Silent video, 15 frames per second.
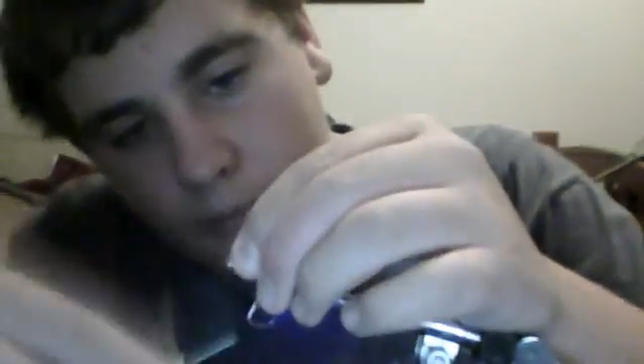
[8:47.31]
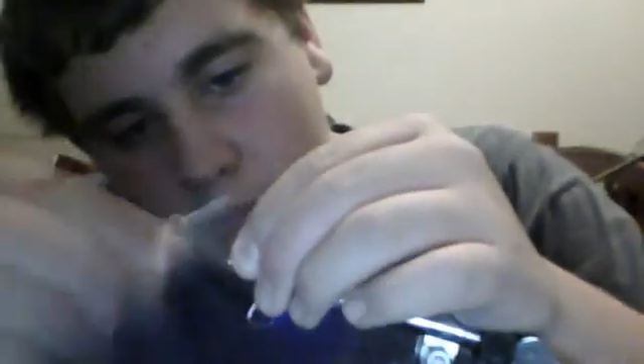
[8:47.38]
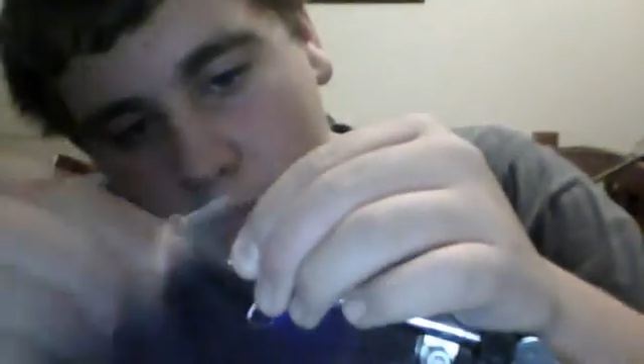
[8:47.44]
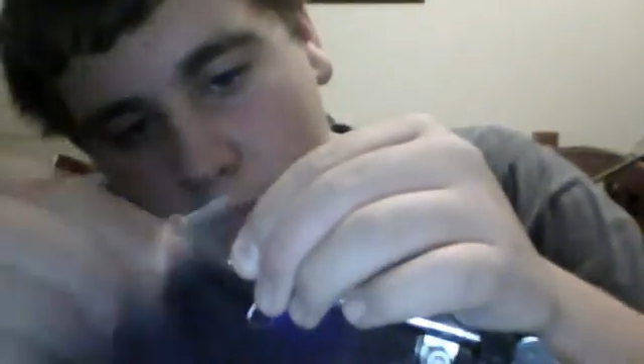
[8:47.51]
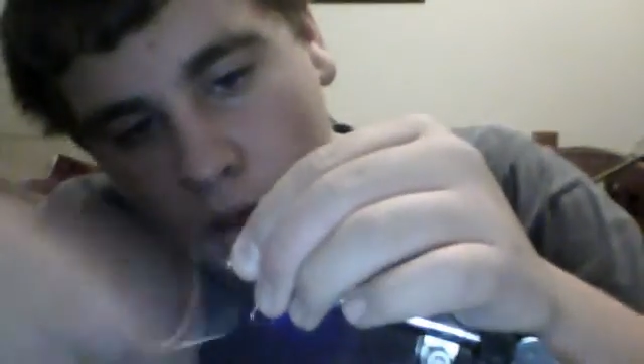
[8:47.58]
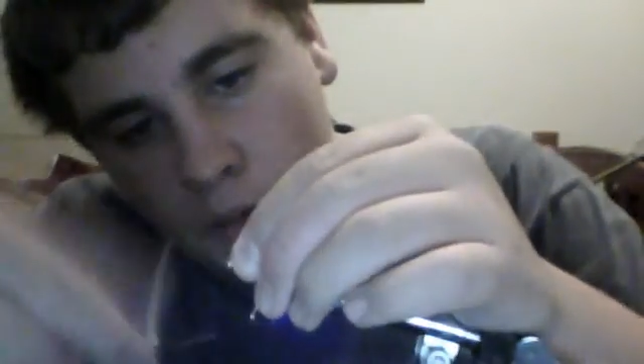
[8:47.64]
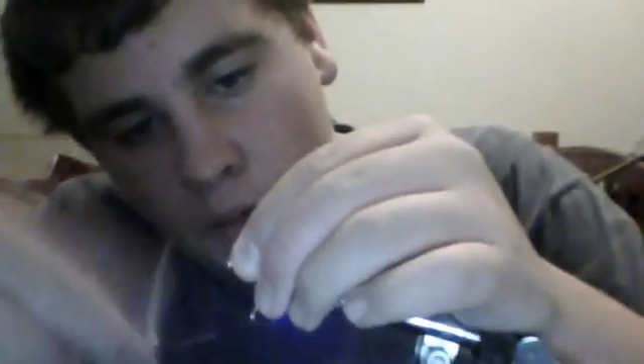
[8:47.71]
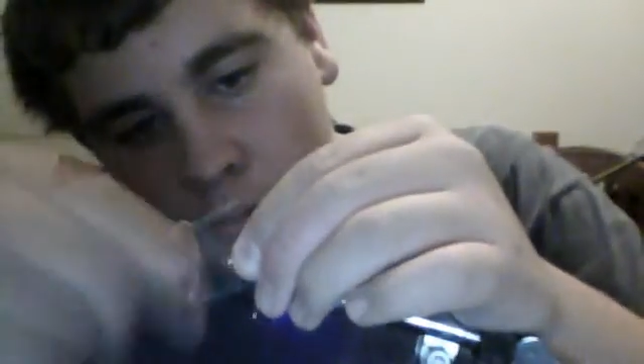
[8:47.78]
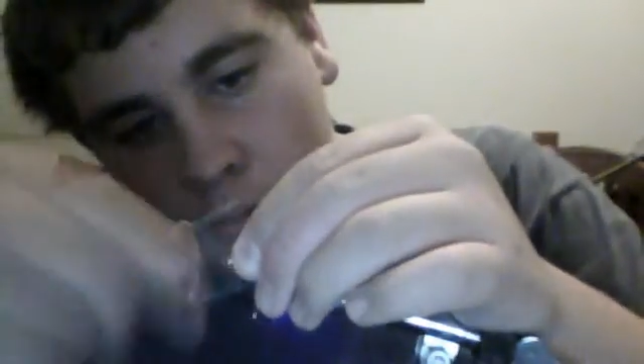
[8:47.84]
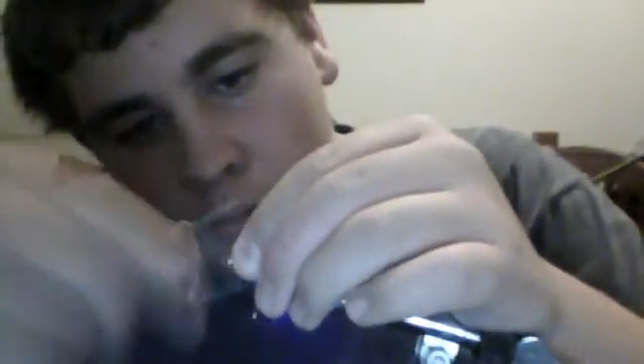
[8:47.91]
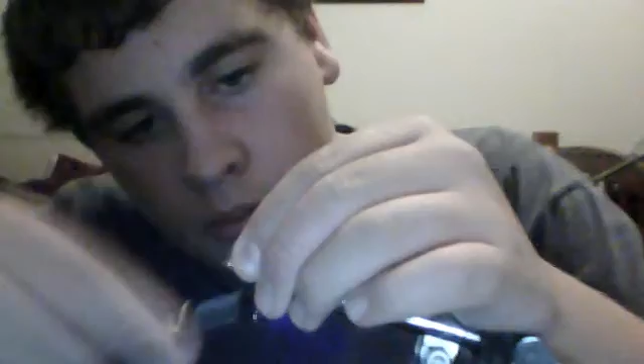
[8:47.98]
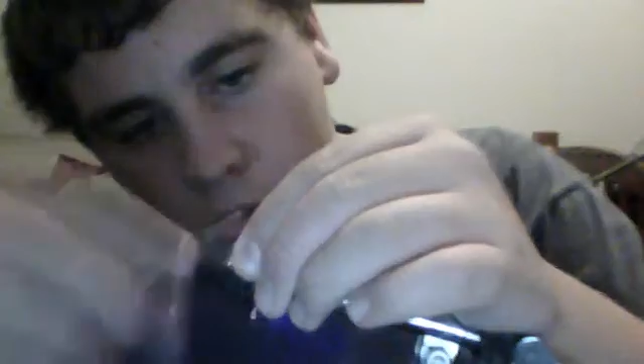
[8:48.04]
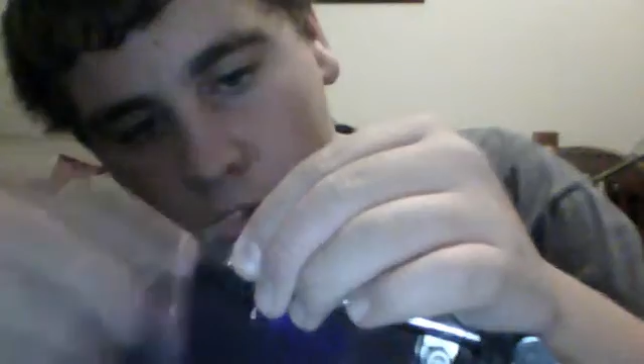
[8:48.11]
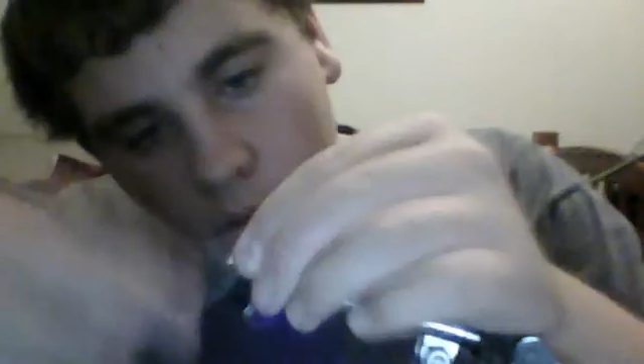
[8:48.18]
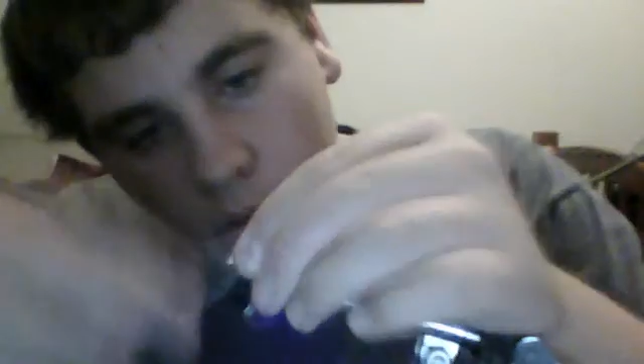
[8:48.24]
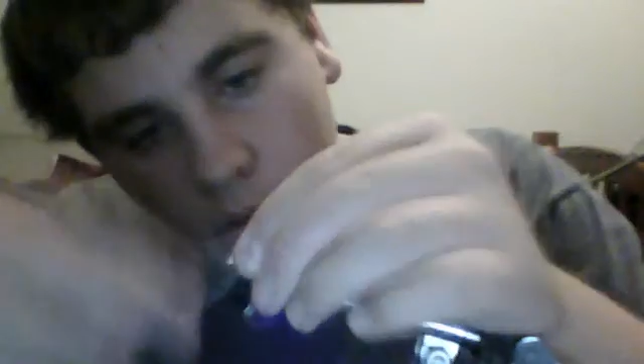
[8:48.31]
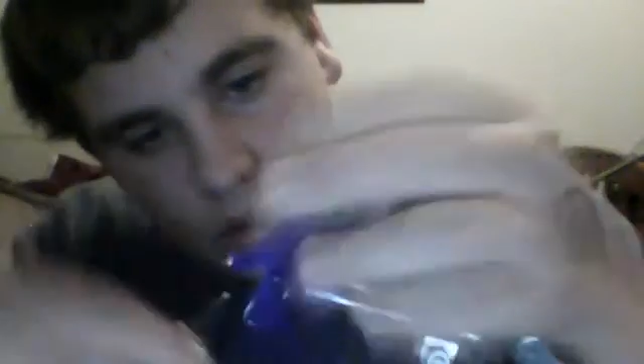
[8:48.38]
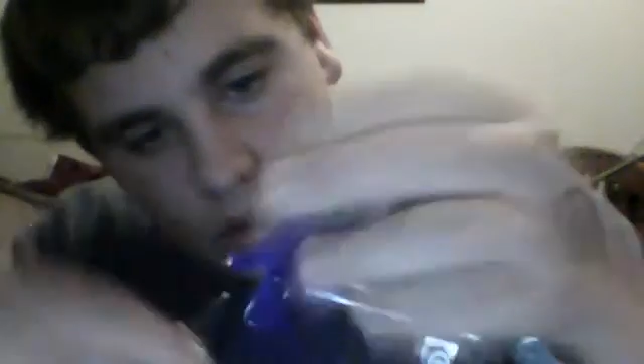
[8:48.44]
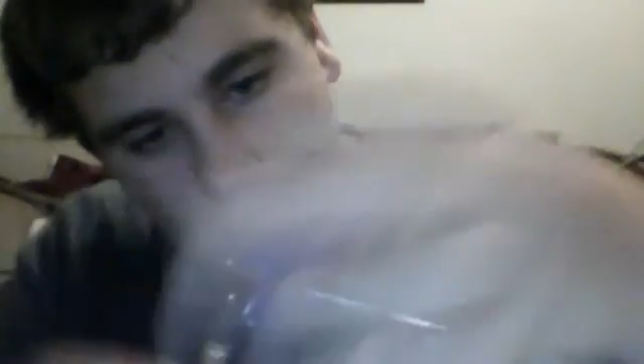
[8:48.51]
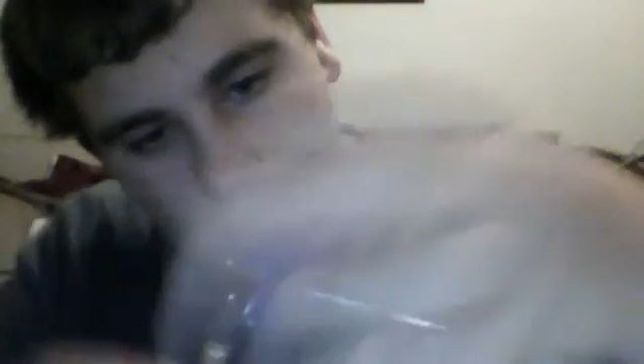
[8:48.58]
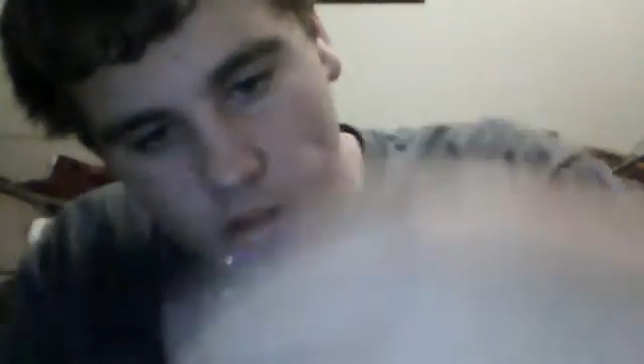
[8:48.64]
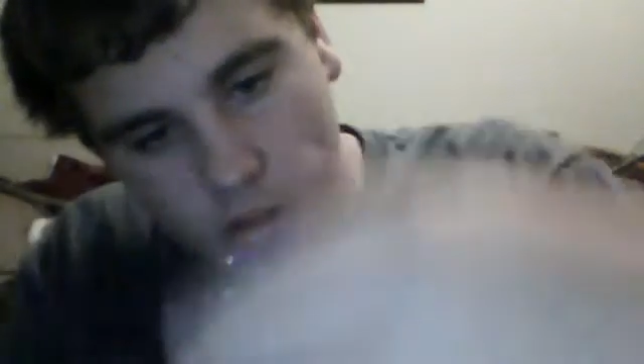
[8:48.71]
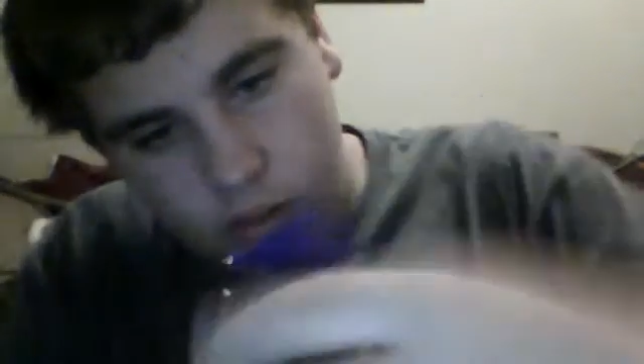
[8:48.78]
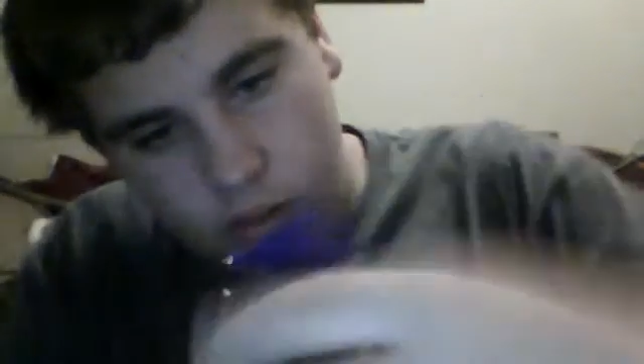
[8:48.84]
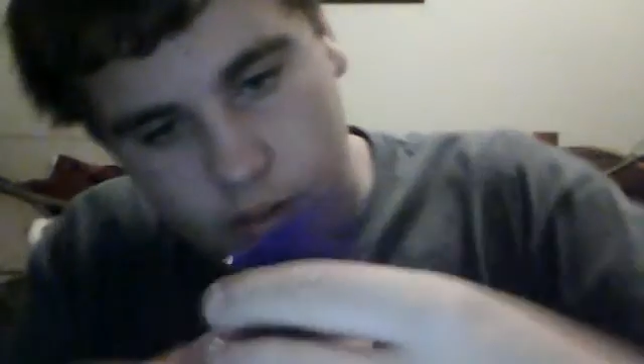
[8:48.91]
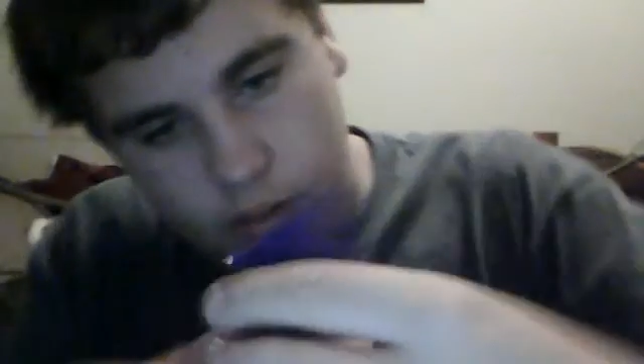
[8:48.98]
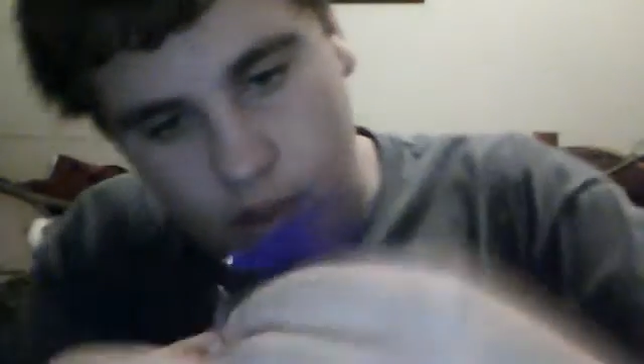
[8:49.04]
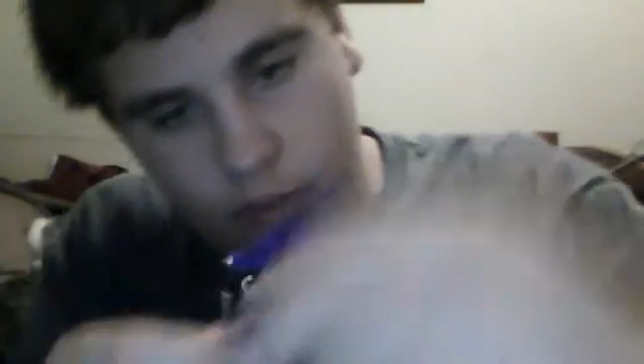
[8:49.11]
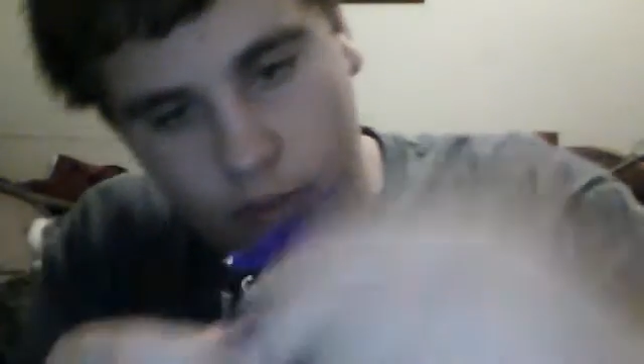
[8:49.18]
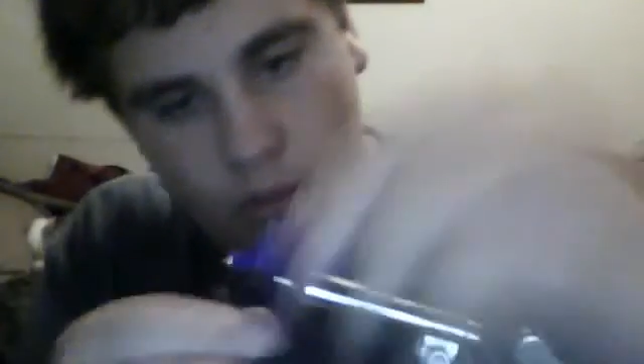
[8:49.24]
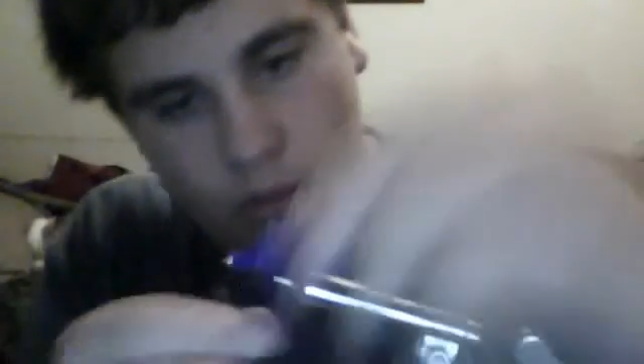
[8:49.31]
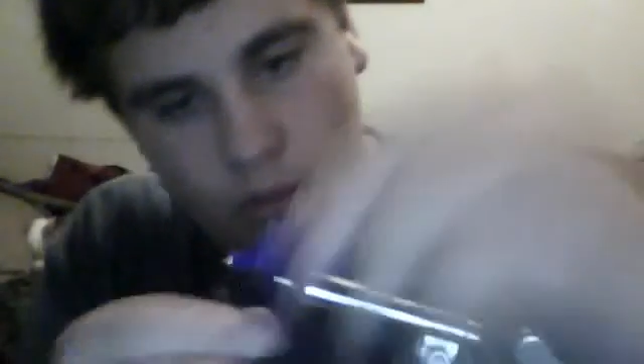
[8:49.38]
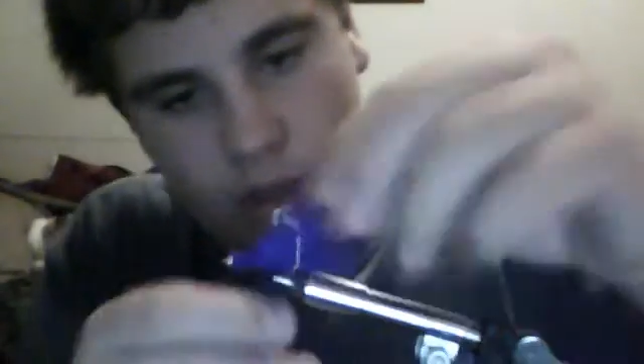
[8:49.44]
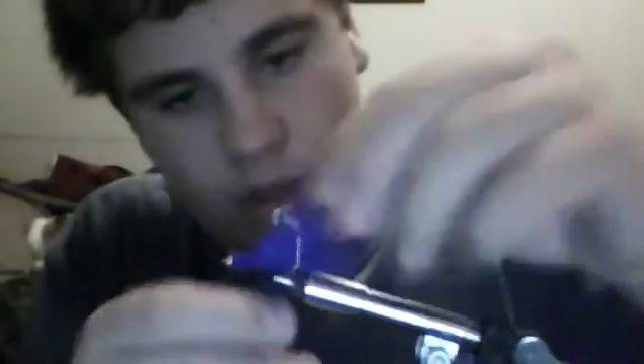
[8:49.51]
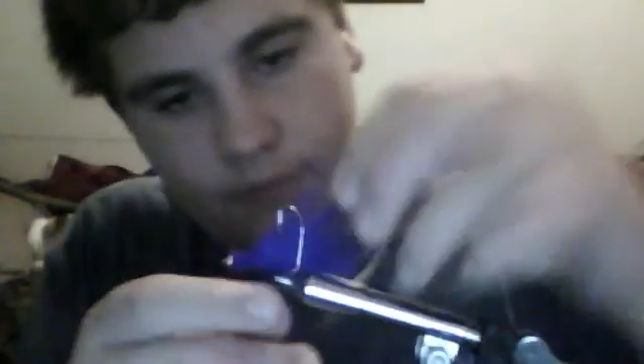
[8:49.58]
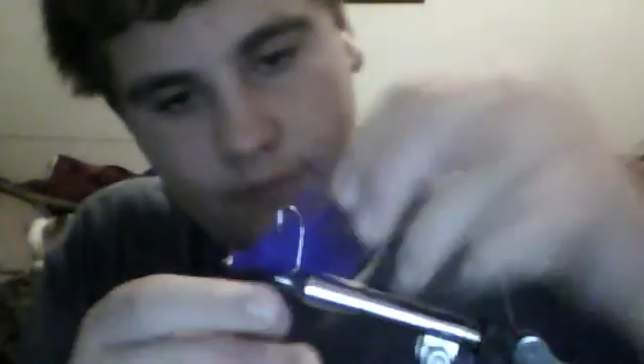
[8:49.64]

marabou. It's not in the way.